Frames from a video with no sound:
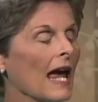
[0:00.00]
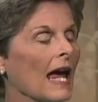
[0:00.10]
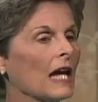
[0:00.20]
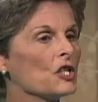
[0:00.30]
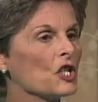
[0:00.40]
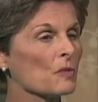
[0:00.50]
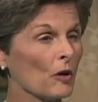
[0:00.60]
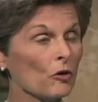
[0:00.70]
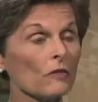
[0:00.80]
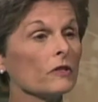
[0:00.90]
And she
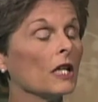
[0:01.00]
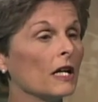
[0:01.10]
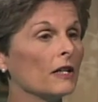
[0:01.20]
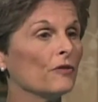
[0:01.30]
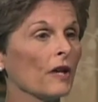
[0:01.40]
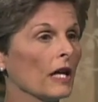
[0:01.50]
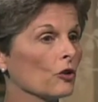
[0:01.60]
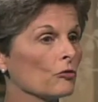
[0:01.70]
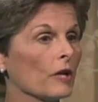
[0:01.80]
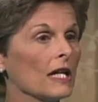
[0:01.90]
spoke of love and
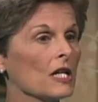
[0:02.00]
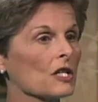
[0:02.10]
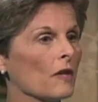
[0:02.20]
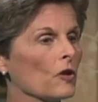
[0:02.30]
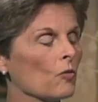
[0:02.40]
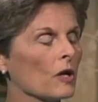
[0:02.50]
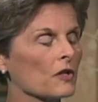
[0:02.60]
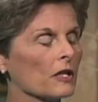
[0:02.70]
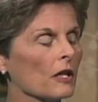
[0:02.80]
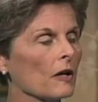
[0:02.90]
grace, and there
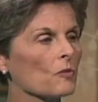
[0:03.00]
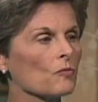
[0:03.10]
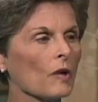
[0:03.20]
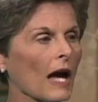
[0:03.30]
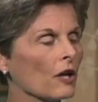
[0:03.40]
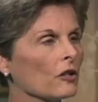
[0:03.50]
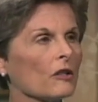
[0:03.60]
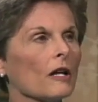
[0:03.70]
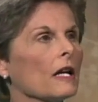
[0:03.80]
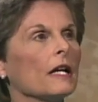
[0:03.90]
wasn't
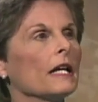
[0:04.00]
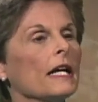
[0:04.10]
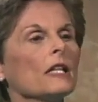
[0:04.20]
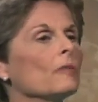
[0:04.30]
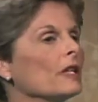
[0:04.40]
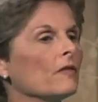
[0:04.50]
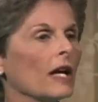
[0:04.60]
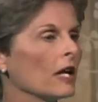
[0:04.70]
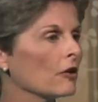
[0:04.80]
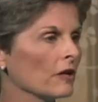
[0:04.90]
an element of
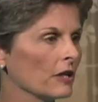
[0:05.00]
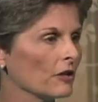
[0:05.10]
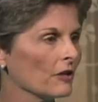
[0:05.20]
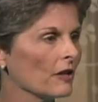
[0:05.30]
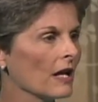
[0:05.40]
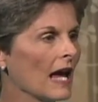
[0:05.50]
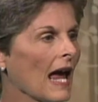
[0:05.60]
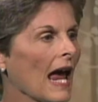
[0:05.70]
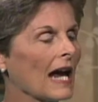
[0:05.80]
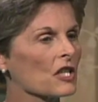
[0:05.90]
anger in her.
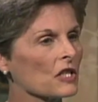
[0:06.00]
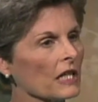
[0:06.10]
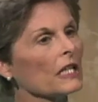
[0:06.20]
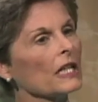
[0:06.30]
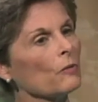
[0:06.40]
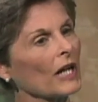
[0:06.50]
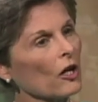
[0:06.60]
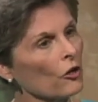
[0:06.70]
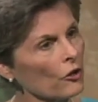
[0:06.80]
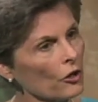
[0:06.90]
And suddenly, when I
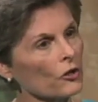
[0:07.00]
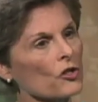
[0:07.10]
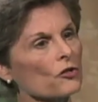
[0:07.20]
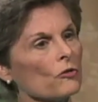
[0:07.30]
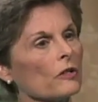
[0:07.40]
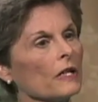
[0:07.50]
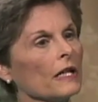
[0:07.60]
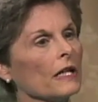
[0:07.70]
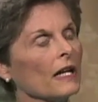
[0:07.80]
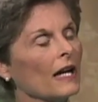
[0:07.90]
heard her story,
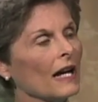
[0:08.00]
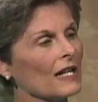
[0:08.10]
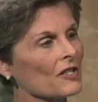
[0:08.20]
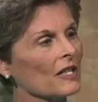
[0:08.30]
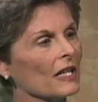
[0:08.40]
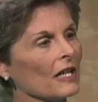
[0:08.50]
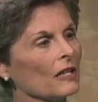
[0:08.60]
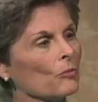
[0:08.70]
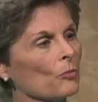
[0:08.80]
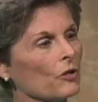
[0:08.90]
I said,
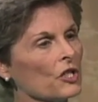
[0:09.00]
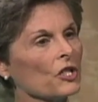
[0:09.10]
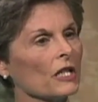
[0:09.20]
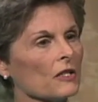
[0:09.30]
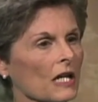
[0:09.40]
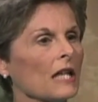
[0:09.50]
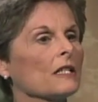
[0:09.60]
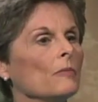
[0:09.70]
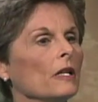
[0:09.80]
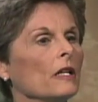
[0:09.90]
preaching has got to
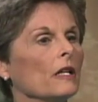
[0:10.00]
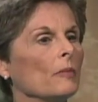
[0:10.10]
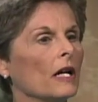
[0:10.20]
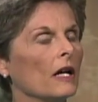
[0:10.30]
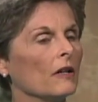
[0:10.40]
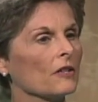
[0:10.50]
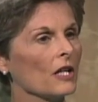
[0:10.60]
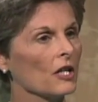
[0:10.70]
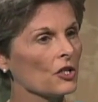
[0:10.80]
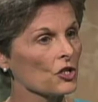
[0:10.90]
be about
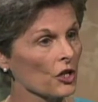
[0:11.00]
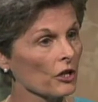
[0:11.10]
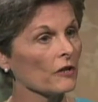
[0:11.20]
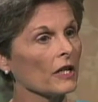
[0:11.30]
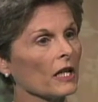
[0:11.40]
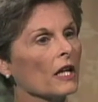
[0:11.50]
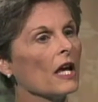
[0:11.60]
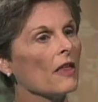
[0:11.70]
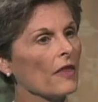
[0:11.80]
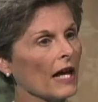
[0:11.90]
sharing
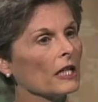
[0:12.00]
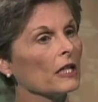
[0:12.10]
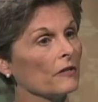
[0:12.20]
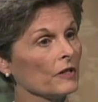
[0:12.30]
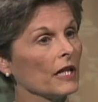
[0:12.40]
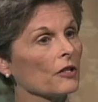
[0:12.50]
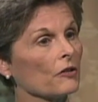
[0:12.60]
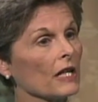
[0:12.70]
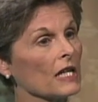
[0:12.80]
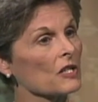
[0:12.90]
that love and that
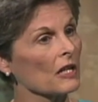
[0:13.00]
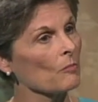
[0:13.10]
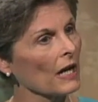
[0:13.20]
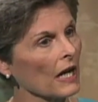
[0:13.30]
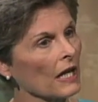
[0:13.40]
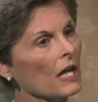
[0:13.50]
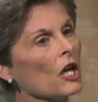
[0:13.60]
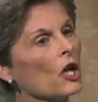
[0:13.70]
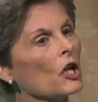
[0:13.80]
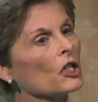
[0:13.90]
grace, and by
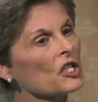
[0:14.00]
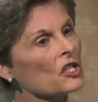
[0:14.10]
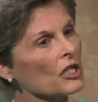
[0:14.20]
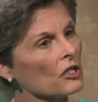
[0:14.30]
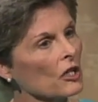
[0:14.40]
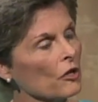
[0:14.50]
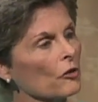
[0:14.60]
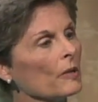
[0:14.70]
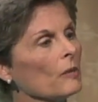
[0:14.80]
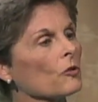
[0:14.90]
listening to other
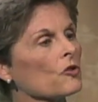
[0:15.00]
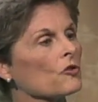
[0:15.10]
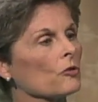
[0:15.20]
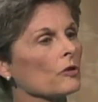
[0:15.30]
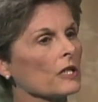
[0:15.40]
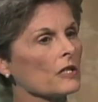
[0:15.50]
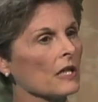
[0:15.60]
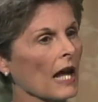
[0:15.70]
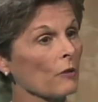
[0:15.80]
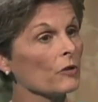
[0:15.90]
people's stories
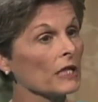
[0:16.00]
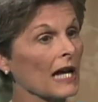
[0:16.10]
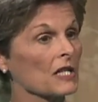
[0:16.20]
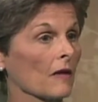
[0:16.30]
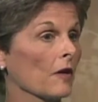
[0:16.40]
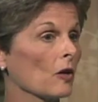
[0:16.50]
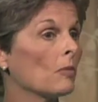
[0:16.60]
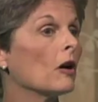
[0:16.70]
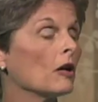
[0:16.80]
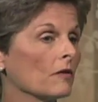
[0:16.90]
and realizing they are
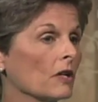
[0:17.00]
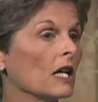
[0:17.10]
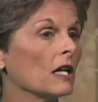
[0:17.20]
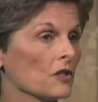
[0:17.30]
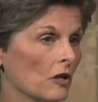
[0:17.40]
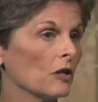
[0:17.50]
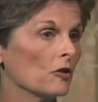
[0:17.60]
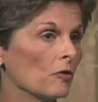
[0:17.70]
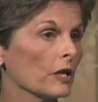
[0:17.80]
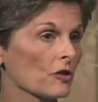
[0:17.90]
part of God's
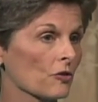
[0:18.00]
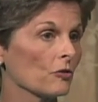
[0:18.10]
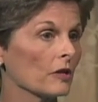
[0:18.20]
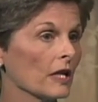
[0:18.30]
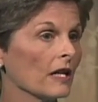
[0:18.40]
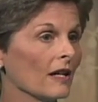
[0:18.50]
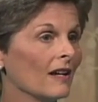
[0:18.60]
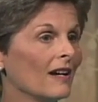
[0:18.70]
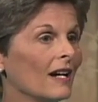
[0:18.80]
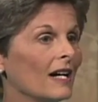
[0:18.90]
ongoing story.
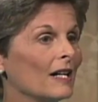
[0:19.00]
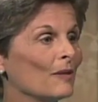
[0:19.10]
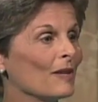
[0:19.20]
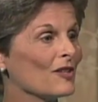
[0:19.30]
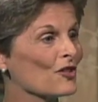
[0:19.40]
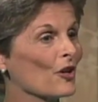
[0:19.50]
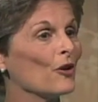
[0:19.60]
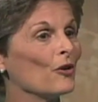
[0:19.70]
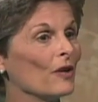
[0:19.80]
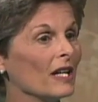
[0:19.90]
And
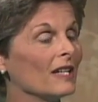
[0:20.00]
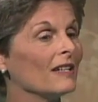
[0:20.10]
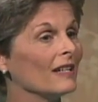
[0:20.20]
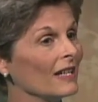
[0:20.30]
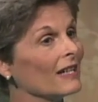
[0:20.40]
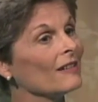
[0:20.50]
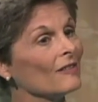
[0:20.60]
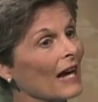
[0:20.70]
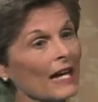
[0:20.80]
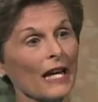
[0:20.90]
so
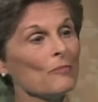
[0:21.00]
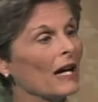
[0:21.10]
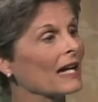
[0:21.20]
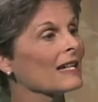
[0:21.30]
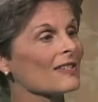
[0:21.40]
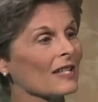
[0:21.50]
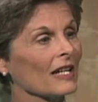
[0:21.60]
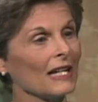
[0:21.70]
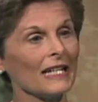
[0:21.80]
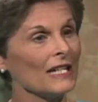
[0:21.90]
I came back and said,
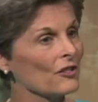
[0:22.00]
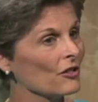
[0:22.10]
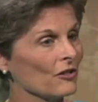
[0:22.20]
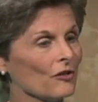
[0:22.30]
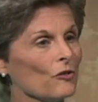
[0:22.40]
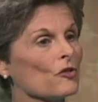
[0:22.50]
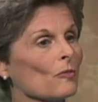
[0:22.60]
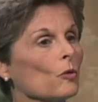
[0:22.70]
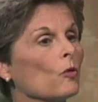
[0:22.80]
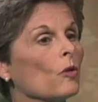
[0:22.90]
I need to do some
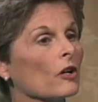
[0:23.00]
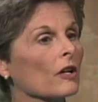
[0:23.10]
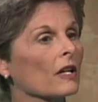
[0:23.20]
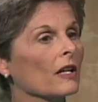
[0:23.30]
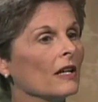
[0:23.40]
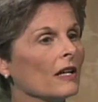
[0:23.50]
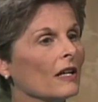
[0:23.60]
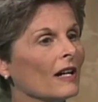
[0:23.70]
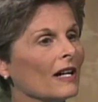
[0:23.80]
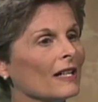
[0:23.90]
more work
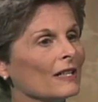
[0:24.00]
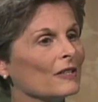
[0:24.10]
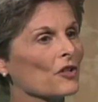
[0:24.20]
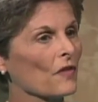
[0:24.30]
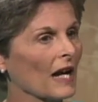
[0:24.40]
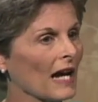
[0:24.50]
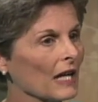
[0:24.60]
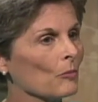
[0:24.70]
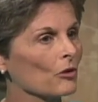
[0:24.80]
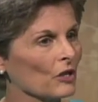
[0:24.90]
so that I can
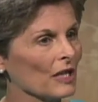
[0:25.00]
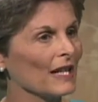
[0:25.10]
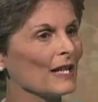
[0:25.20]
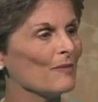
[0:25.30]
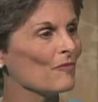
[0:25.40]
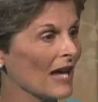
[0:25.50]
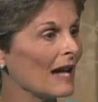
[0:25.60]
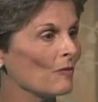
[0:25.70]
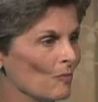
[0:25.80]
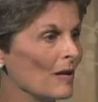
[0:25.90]
proclaim that
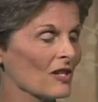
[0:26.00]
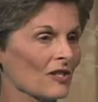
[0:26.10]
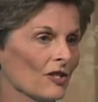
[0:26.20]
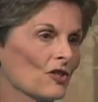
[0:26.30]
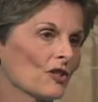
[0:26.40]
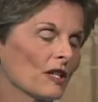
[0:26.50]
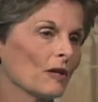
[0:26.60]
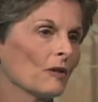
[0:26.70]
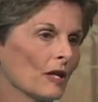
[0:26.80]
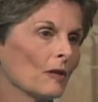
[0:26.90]
message
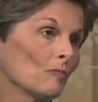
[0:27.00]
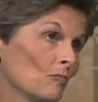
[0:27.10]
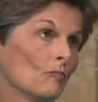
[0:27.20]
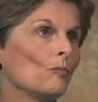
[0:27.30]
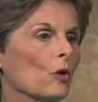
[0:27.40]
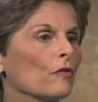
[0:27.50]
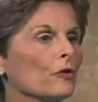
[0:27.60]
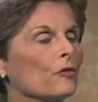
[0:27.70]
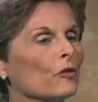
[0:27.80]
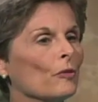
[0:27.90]
in a more
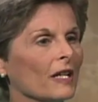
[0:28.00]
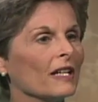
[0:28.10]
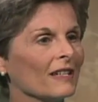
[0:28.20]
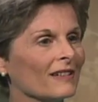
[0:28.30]
fruitful way.